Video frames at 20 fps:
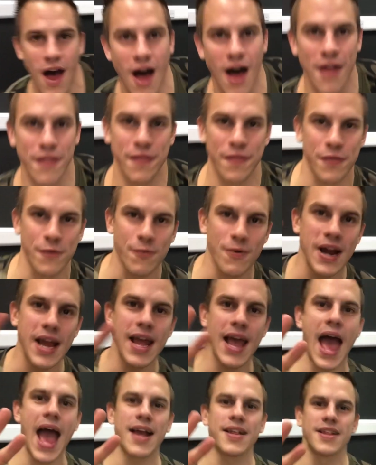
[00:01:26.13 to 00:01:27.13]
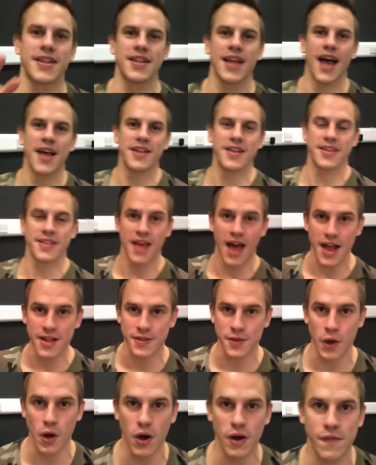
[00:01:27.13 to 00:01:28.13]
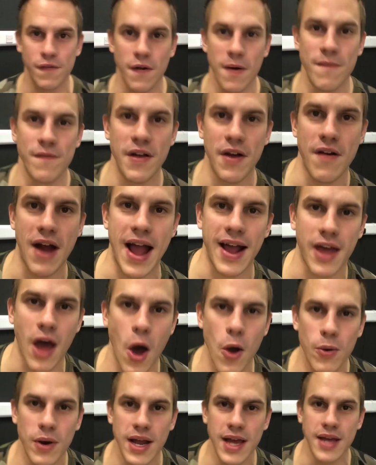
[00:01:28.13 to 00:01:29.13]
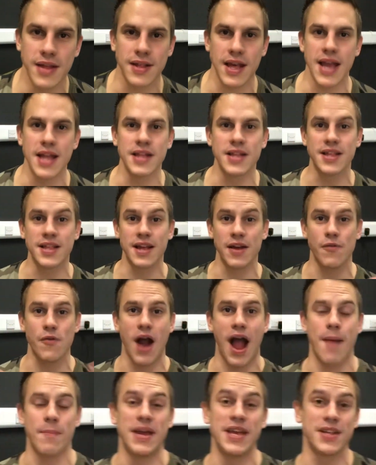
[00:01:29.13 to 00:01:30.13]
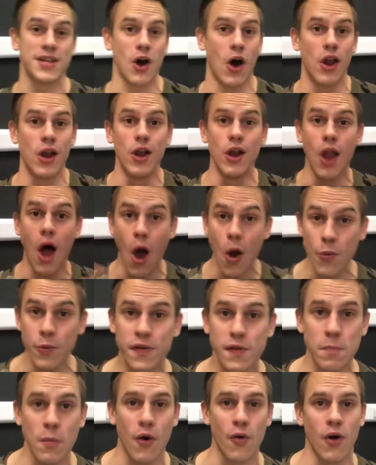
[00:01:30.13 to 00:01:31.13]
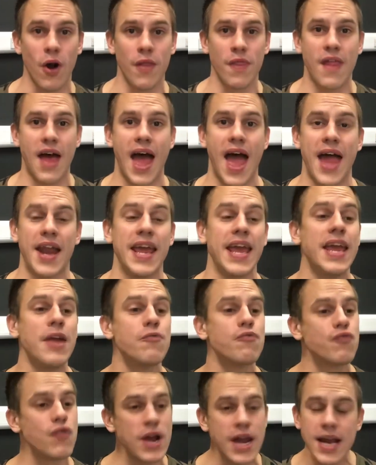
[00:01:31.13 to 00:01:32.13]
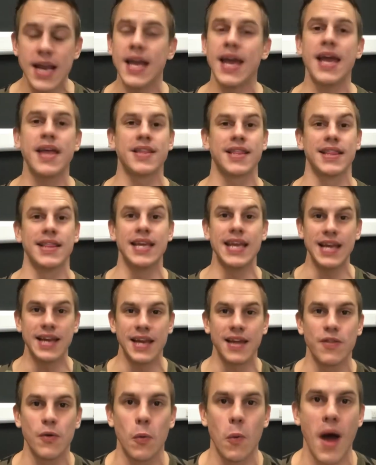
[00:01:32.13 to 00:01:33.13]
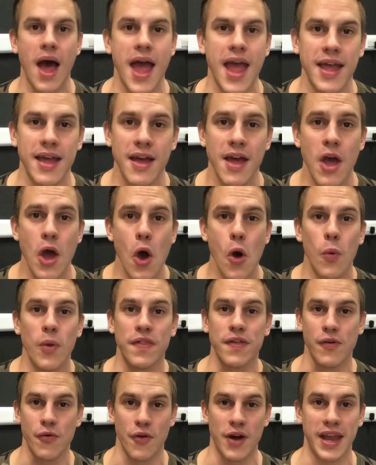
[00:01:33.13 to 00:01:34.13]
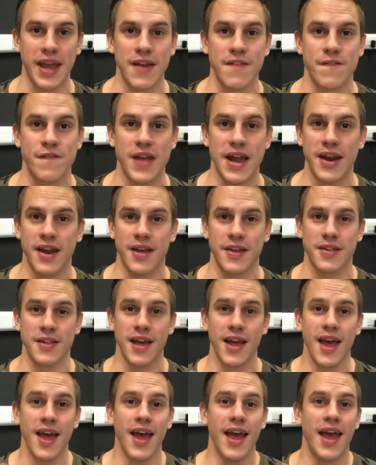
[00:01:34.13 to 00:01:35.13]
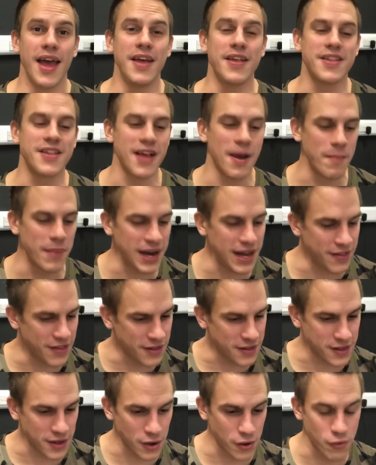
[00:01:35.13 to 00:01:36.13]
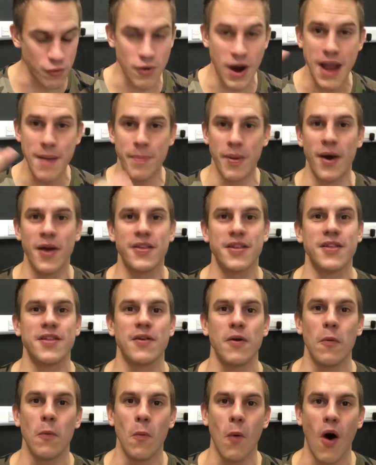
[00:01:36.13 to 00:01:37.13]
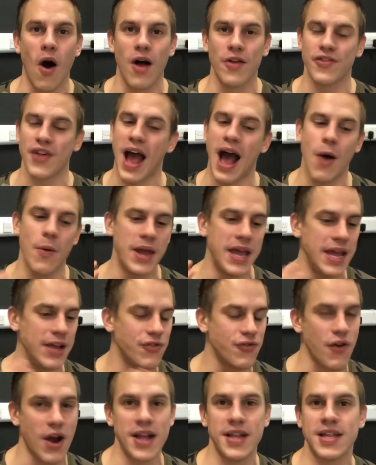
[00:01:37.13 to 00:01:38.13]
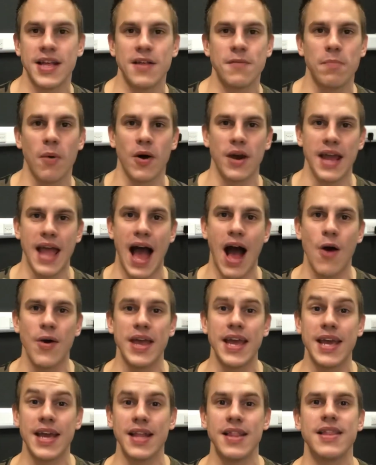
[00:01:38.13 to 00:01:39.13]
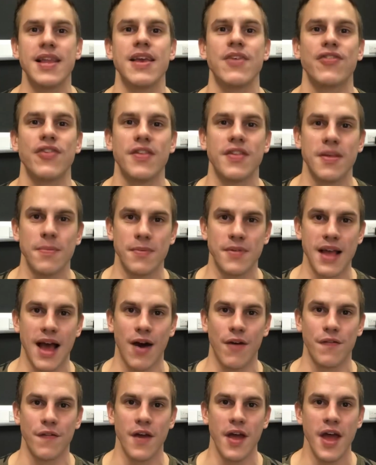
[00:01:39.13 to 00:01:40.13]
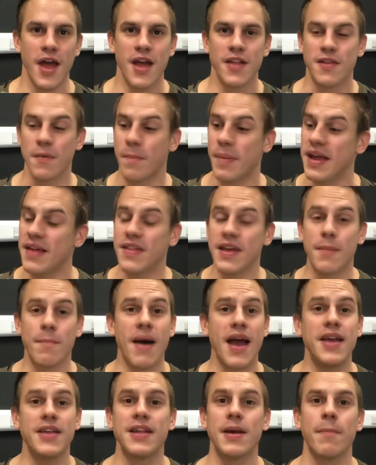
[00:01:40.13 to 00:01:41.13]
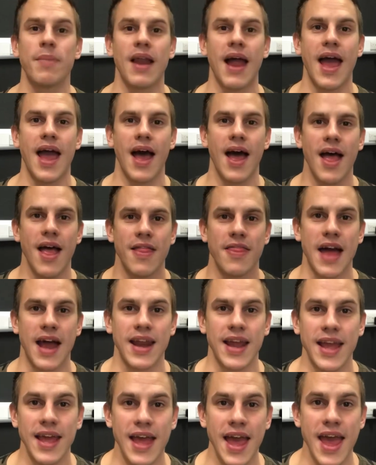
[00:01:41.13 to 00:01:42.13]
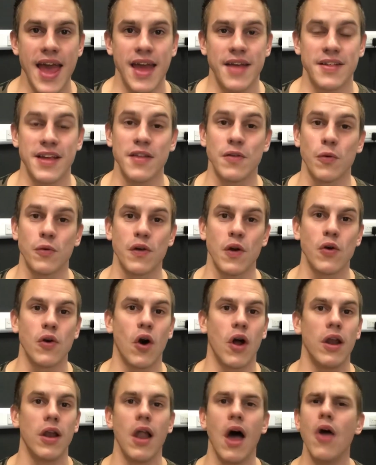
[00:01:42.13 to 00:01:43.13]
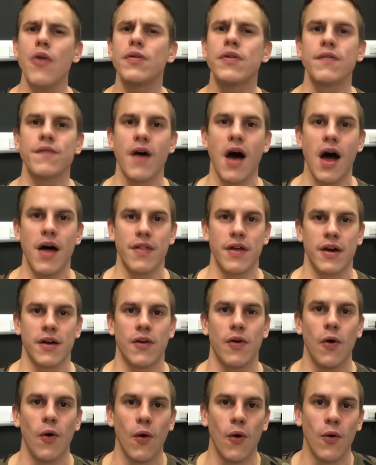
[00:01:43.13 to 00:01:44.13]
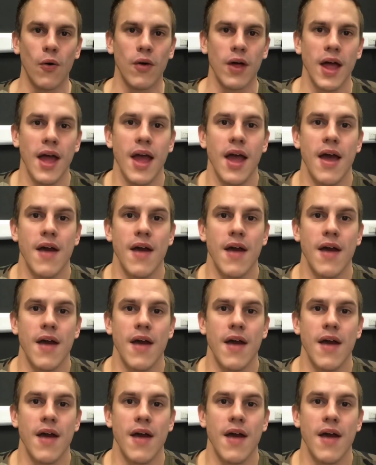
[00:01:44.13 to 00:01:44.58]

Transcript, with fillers: are three exercises that I took from Virat Kohli's Instagram. He's got loads more on there and he really is leading the way with cricket fitness. He's somebody that's a great person to watch how he trains his body, how he conditions himself to be the amazing player that he is. He's also got loads of other cool